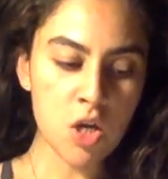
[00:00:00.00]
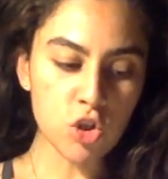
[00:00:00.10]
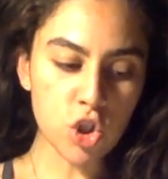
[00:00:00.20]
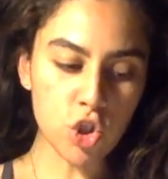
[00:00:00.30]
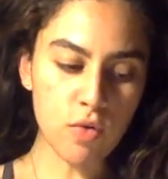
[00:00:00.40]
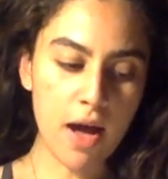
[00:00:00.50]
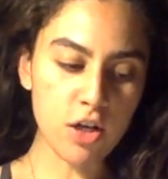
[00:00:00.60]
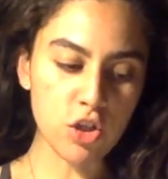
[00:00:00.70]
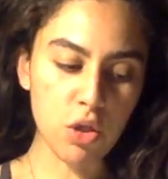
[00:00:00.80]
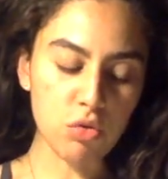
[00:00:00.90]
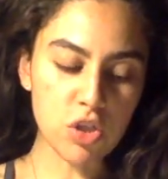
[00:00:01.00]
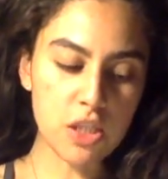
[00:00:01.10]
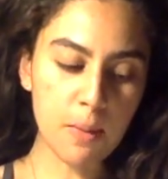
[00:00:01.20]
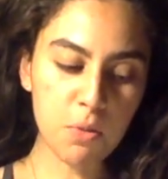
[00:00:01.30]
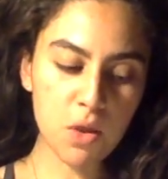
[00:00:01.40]
Strategy. There's
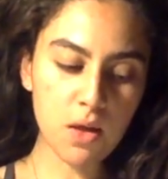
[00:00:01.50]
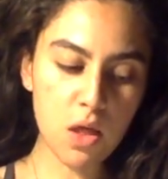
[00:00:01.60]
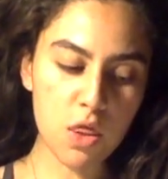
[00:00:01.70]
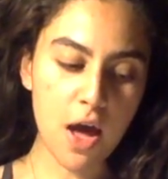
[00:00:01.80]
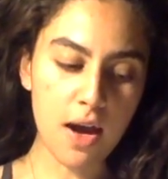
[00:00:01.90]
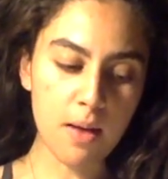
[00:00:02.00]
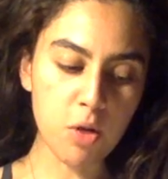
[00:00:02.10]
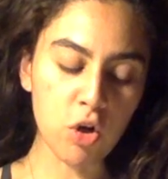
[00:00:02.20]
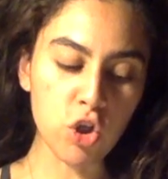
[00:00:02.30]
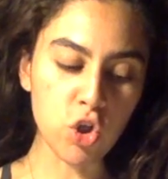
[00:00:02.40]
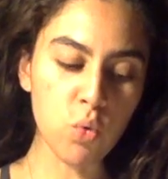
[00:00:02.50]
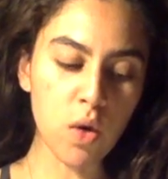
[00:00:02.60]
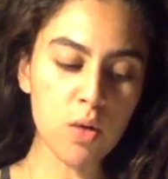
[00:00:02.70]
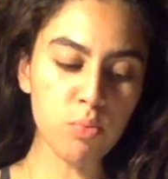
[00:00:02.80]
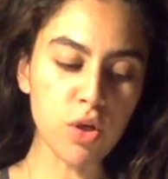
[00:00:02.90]
something that I'm hearing you
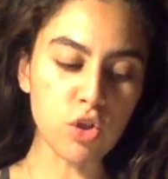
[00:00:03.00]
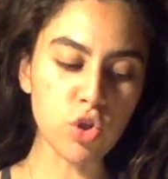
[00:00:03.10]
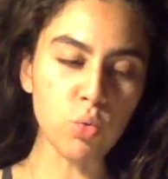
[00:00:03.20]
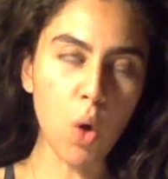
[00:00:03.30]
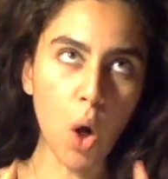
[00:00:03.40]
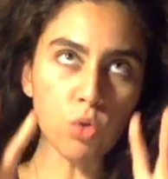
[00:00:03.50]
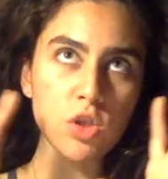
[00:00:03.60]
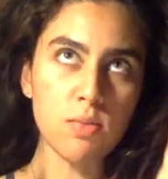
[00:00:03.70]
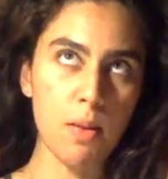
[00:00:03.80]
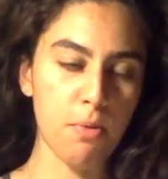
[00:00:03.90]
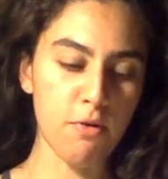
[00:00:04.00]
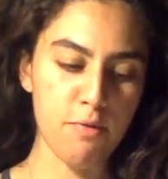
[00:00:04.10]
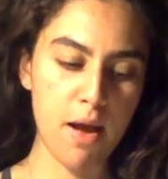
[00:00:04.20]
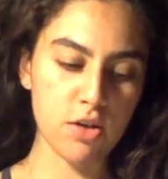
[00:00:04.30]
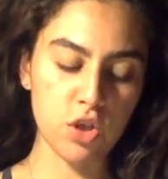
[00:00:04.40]
want to bring to ultimate
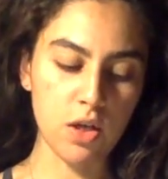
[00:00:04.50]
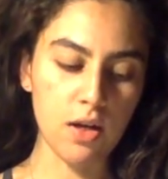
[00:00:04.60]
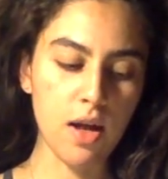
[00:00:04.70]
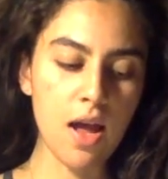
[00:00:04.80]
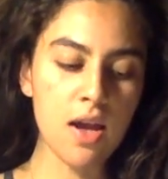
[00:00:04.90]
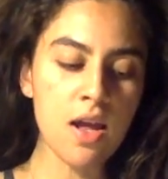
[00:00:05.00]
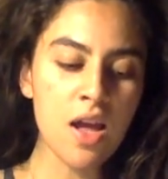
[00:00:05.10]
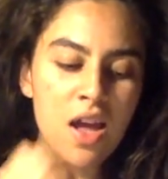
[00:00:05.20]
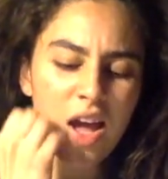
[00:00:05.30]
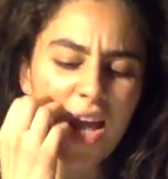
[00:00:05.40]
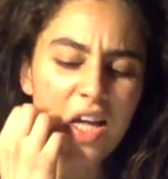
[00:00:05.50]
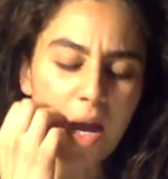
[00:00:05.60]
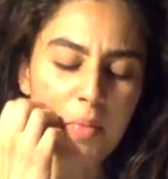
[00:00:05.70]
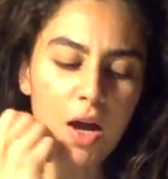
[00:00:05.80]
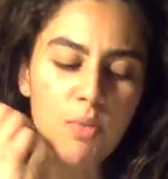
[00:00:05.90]
perfection. And it,
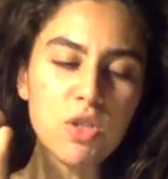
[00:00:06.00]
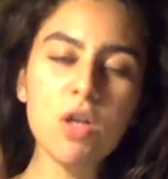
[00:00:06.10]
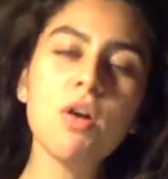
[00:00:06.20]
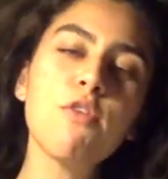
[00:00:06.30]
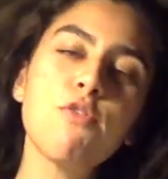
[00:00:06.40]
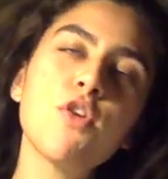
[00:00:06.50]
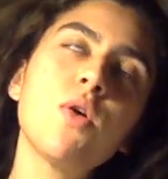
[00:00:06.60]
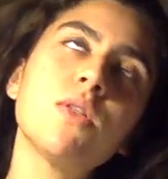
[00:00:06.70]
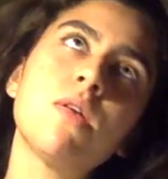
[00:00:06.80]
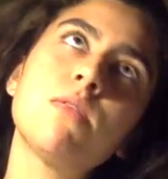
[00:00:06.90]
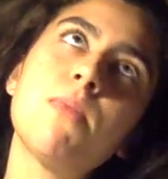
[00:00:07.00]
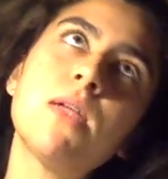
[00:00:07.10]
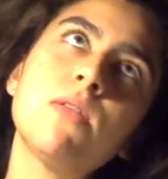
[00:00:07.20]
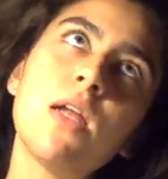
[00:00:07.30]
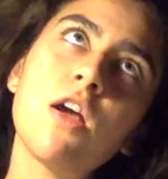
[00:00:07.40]
I mean, I was hearing for you as I was
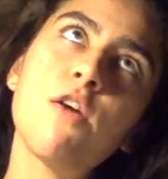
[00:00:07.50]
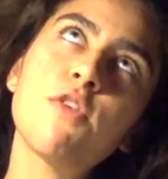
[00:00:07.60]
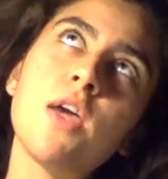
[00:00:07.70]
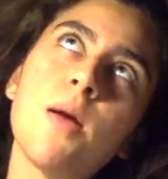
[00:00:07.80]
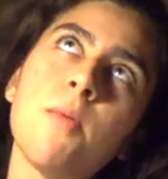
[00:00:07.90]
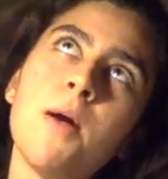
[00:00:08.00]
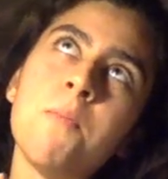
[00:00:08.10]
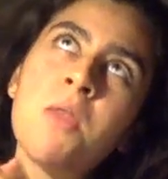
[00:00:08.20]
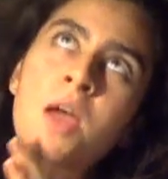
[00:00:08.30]
meditating off camera,